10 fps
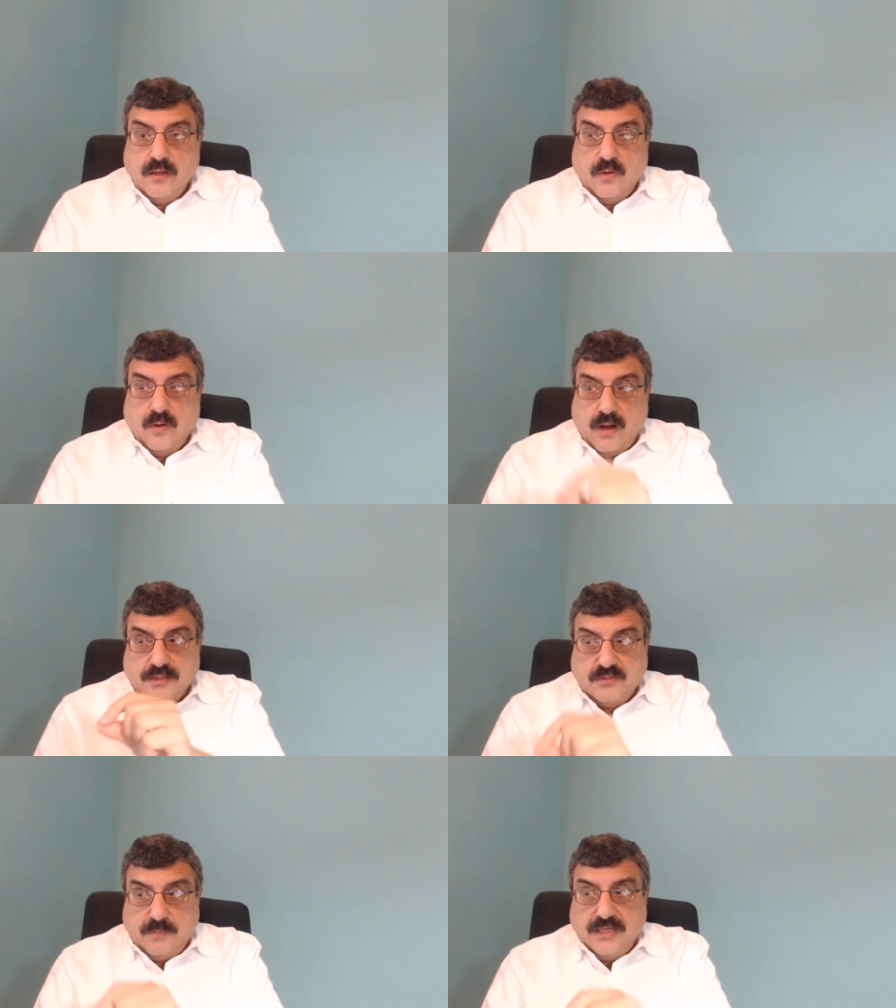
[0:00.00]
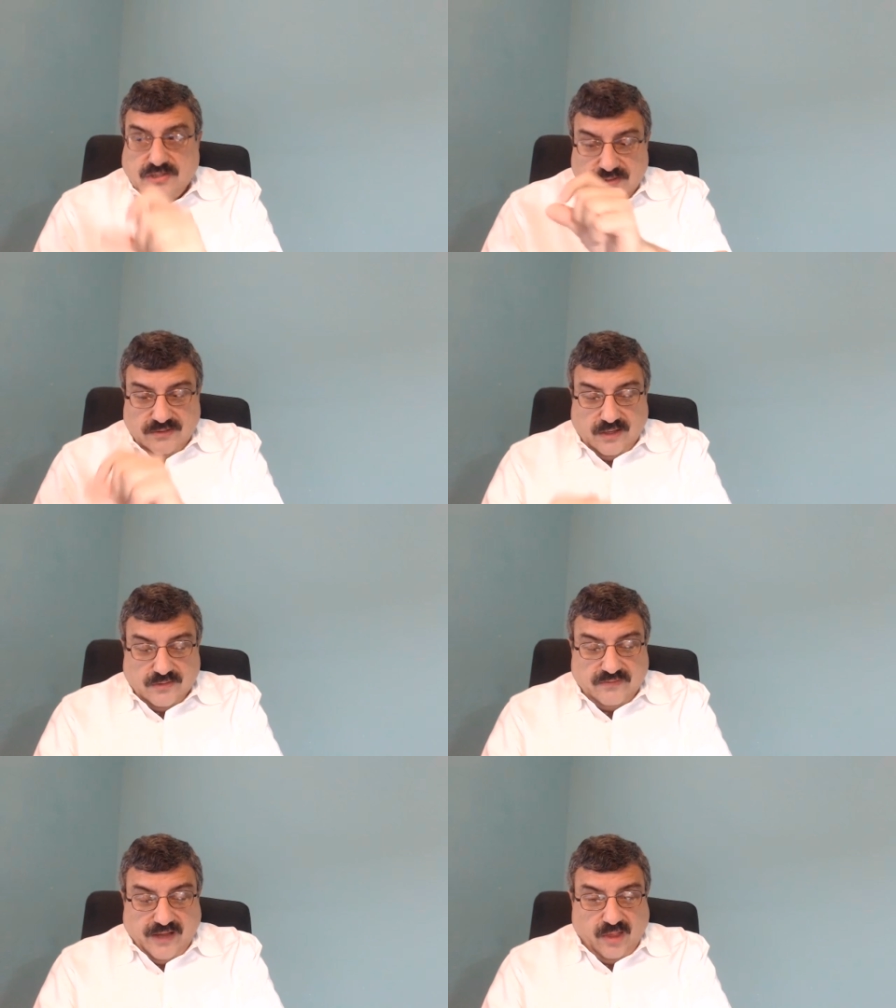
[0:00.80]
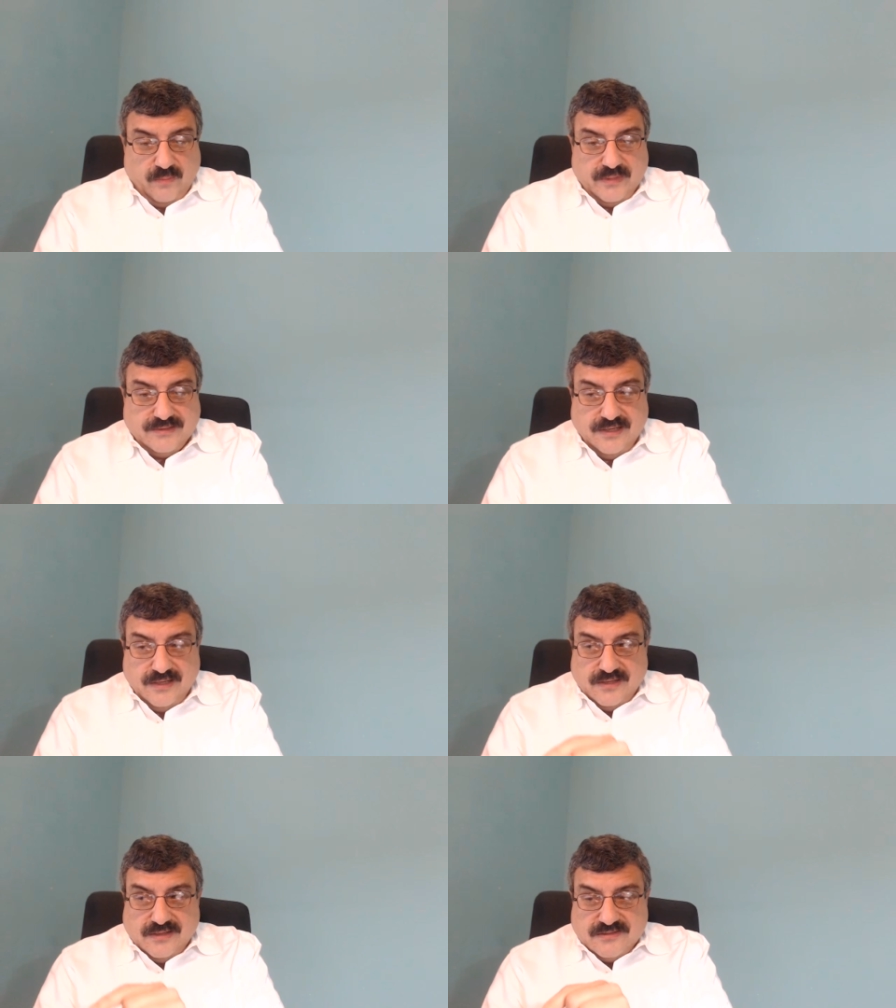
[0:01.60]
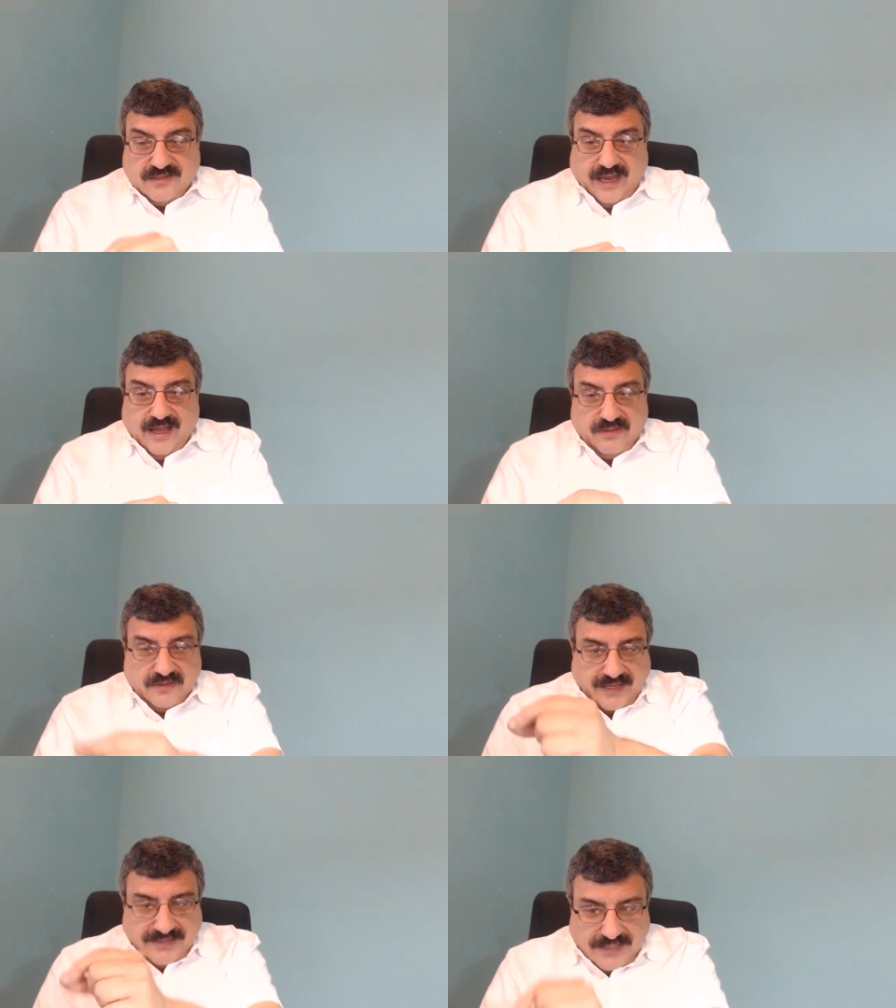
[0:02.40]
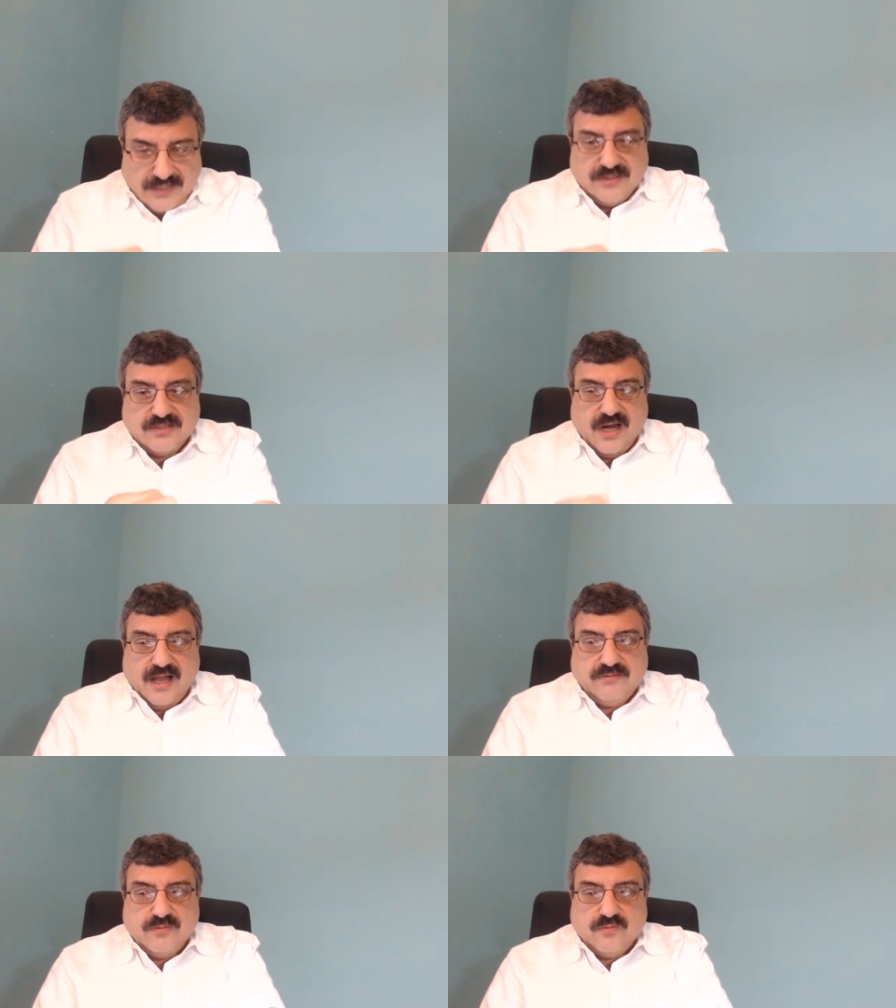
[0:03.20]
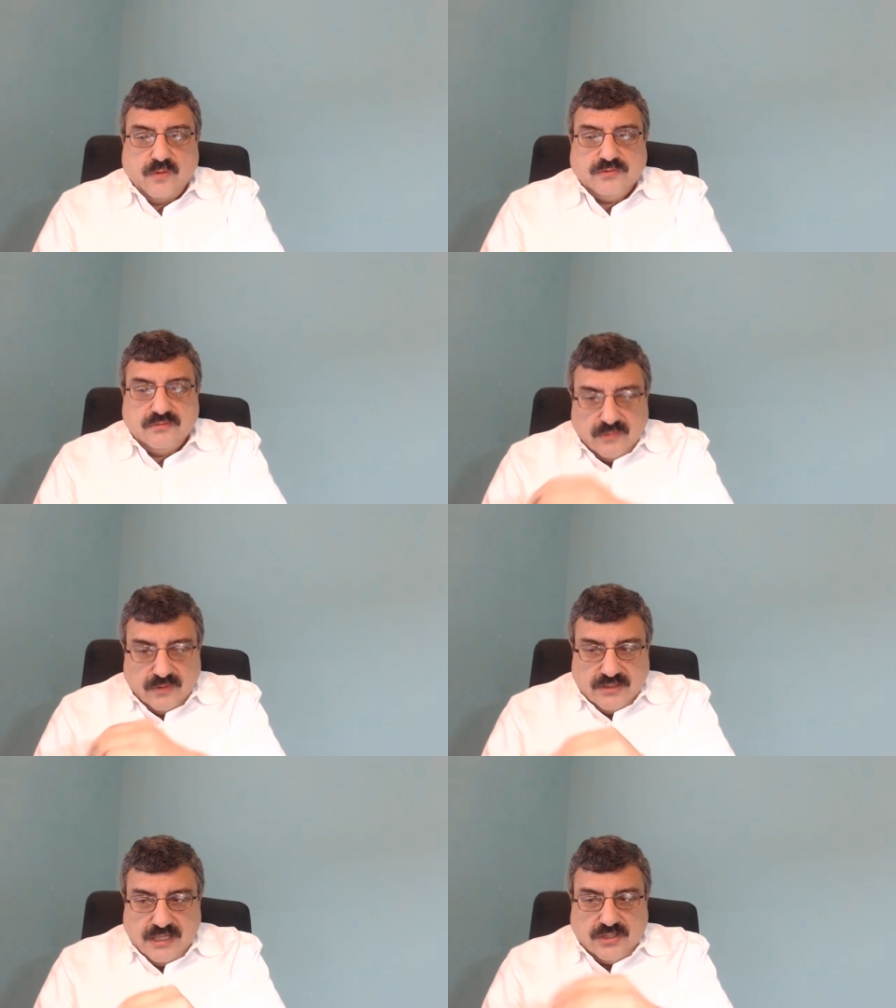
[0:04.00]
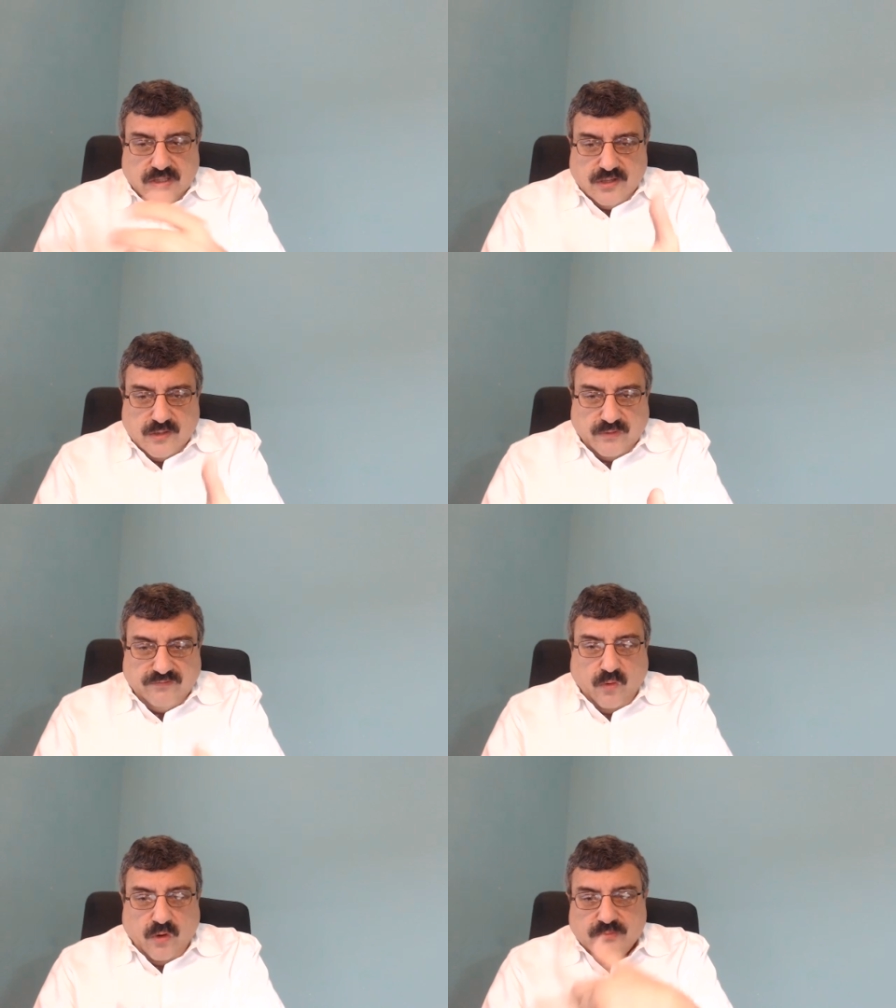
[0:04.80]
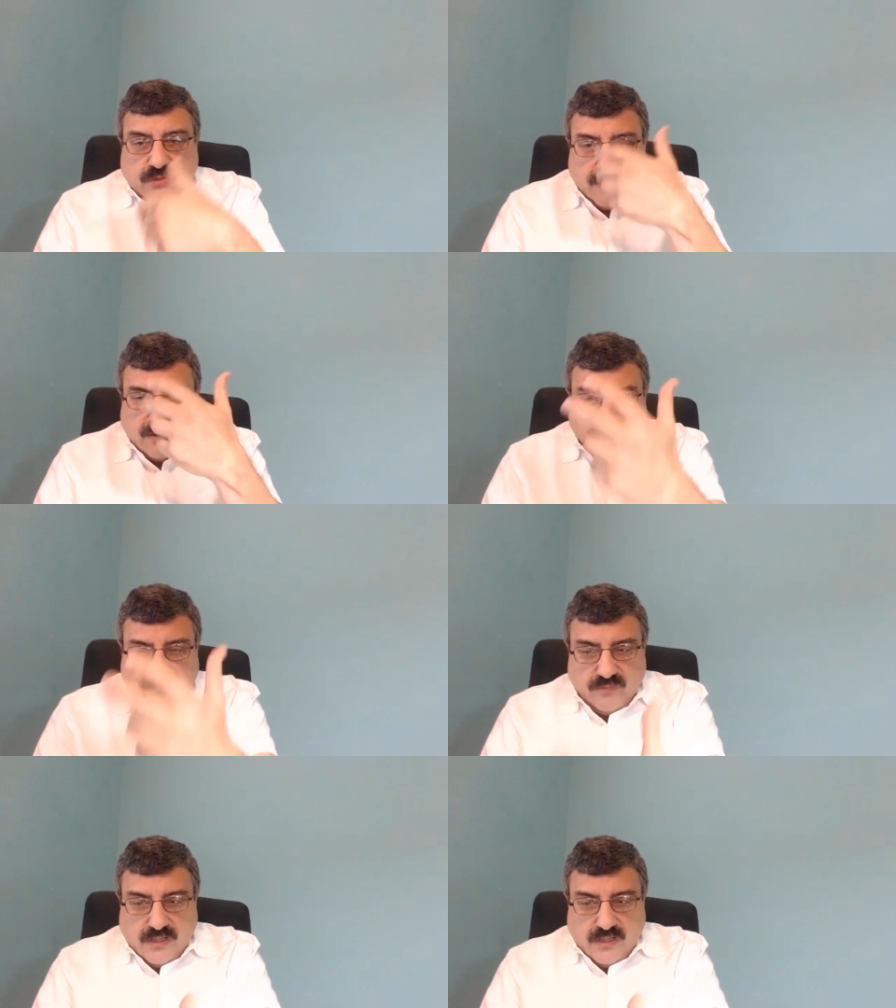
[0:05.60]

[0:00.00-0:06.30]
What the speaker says: or on a speech development scale that they teach the child through rote teaching to perform. So they sort of